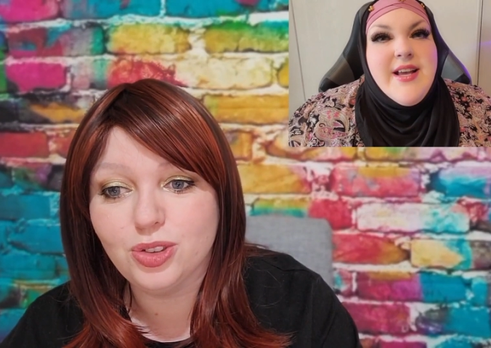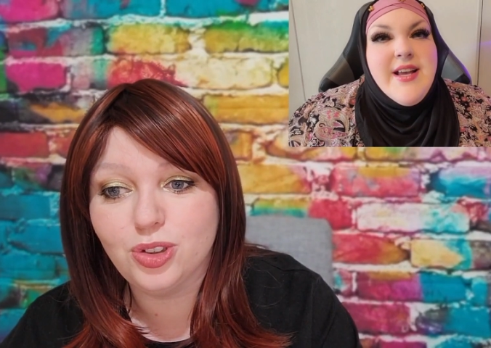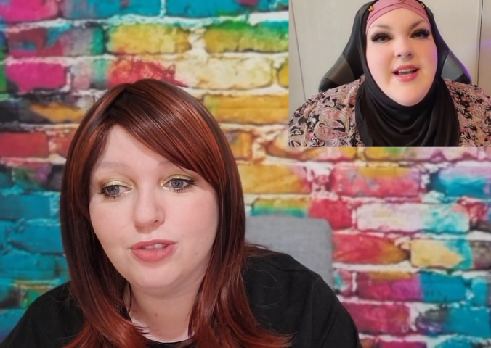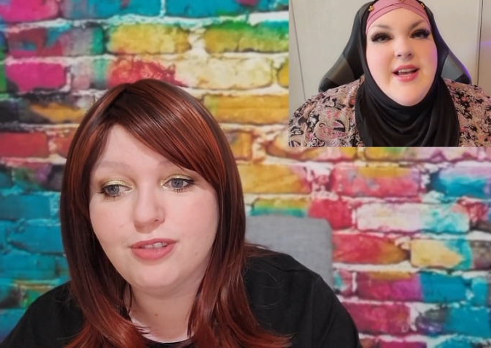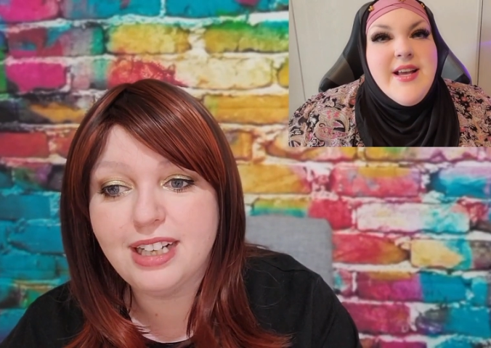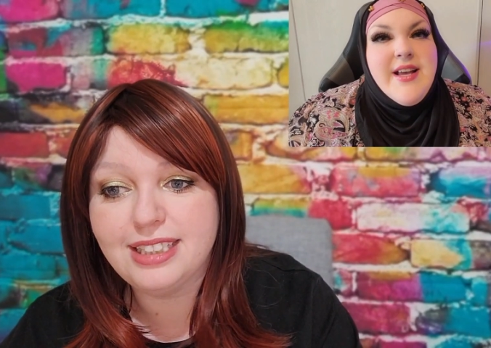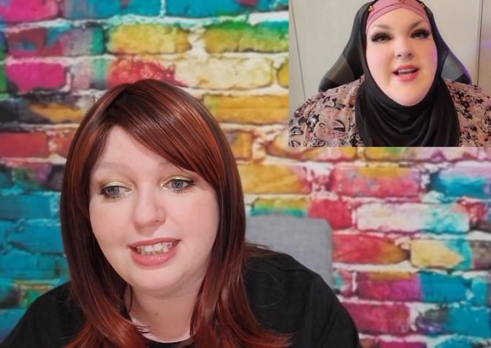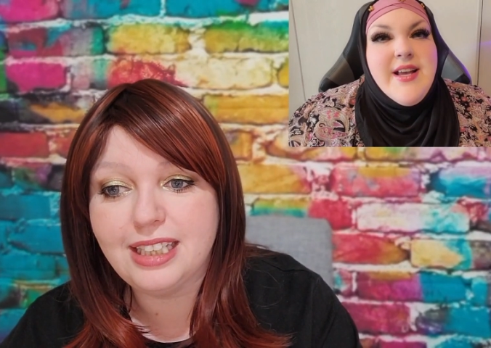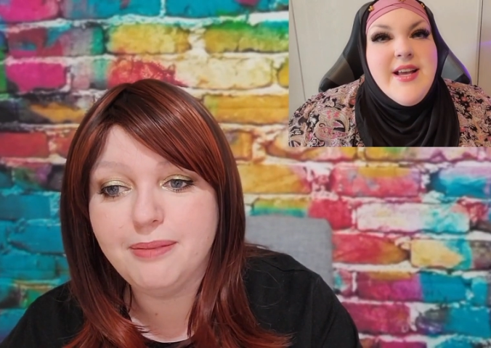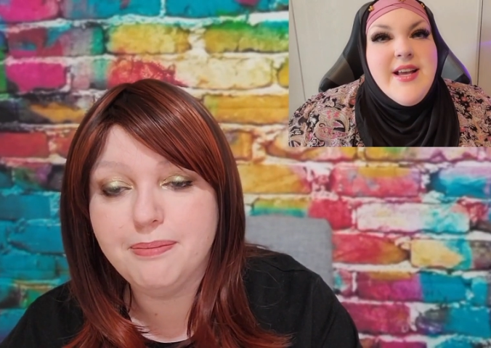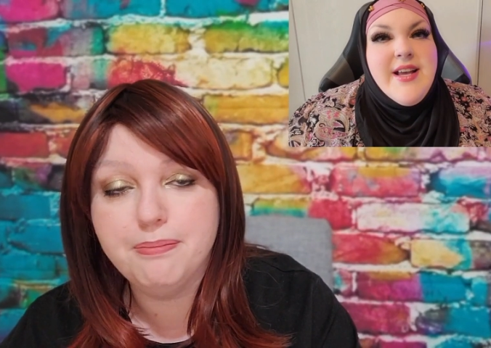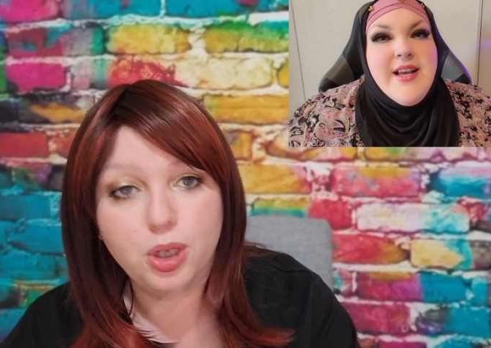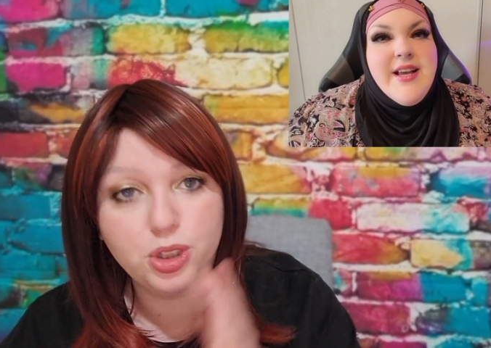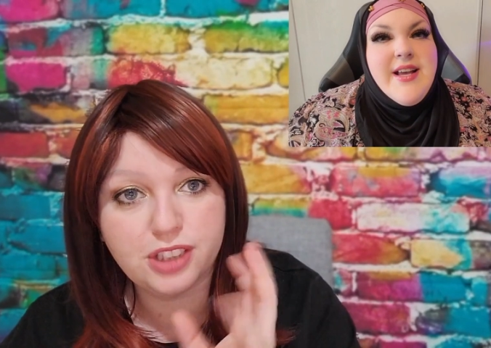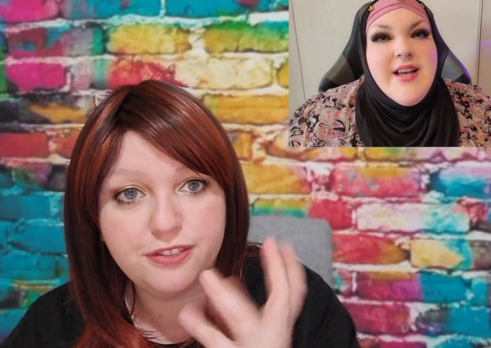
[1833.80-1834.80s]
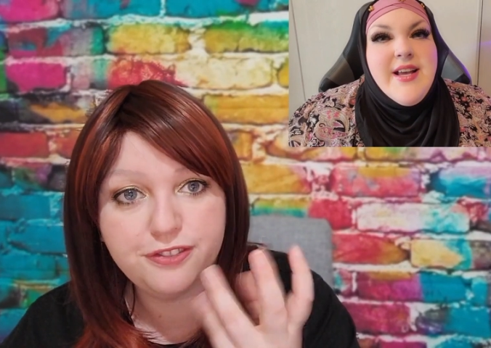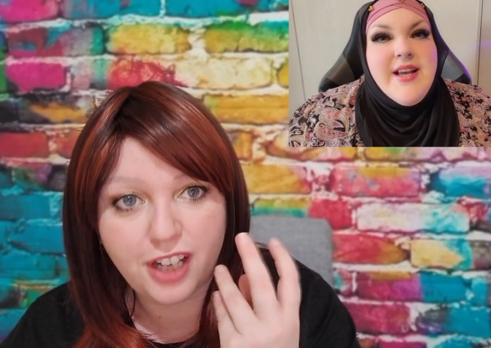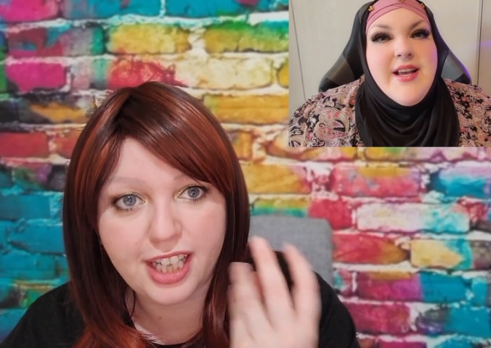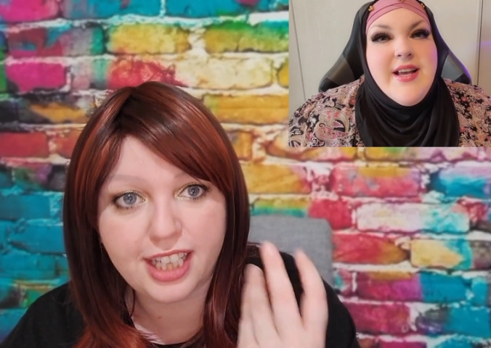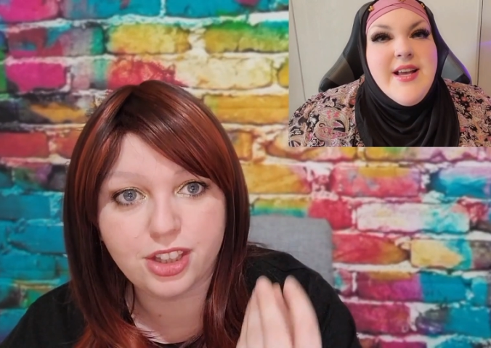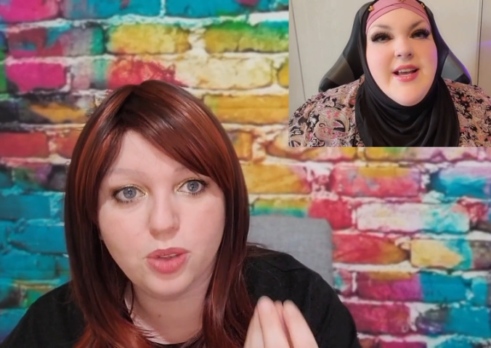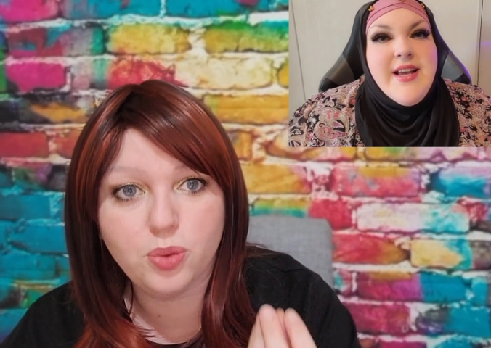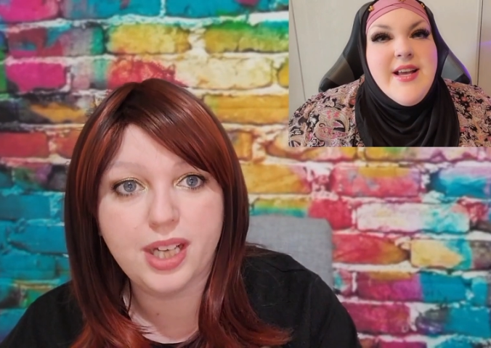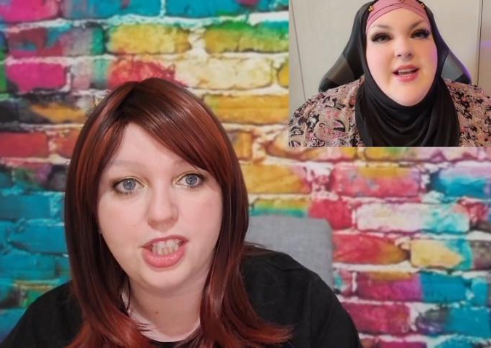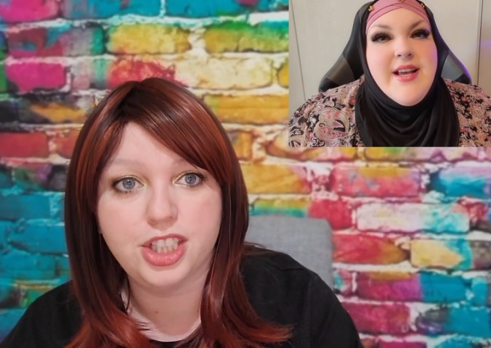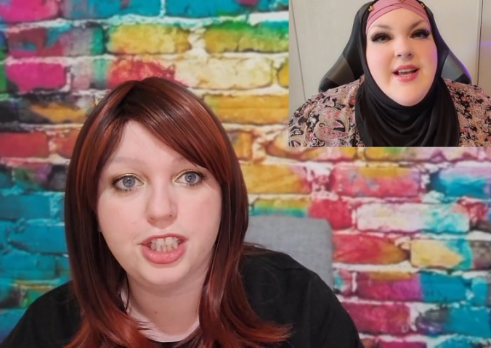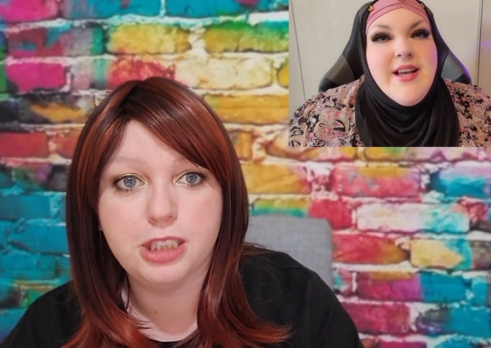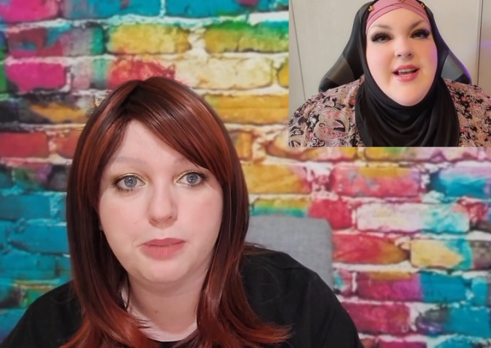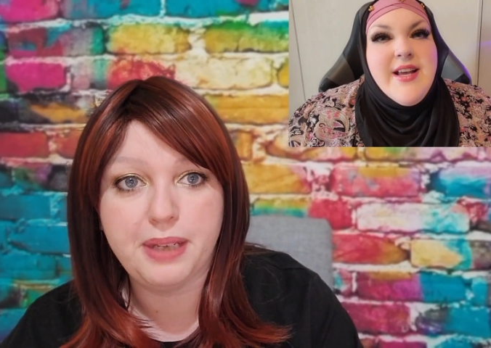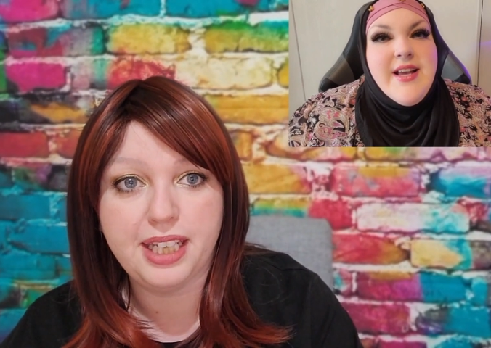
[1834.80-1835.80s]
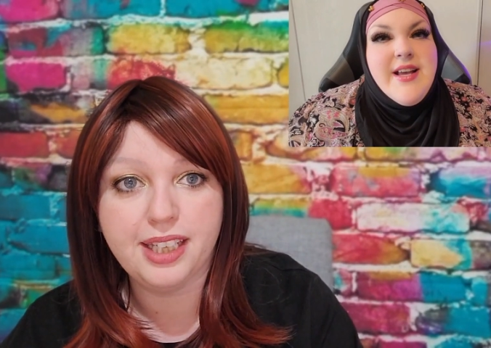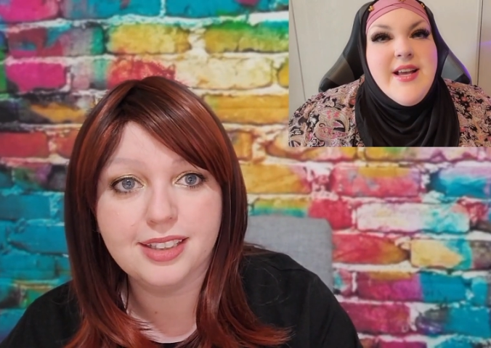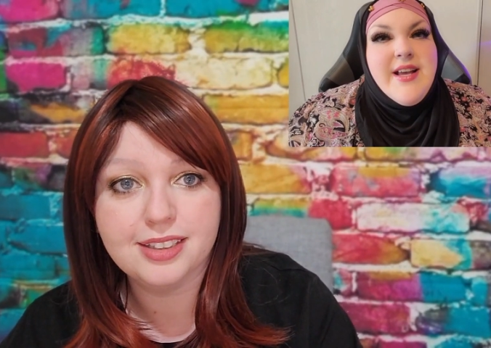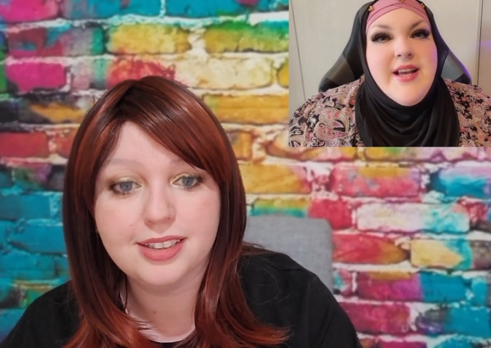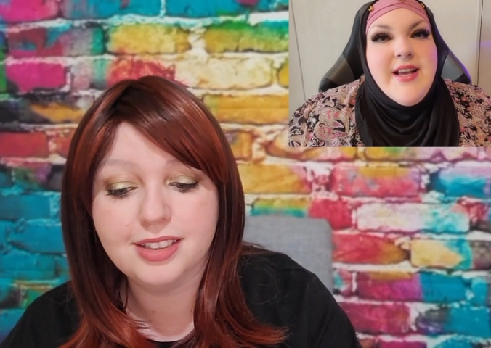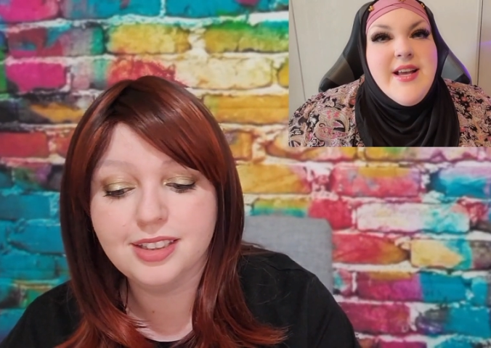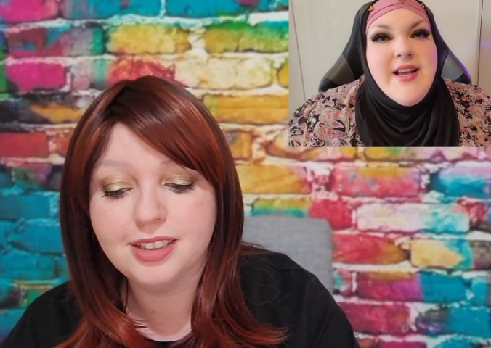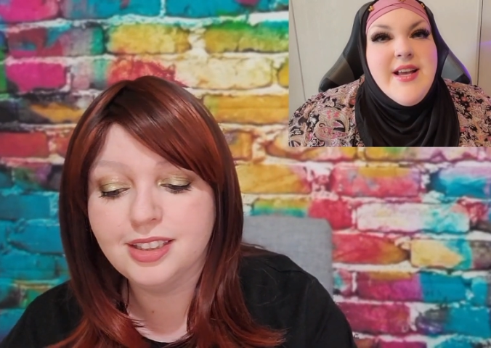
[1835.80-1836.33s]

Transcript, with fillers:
Speaker 1: already modifying the way she speaks.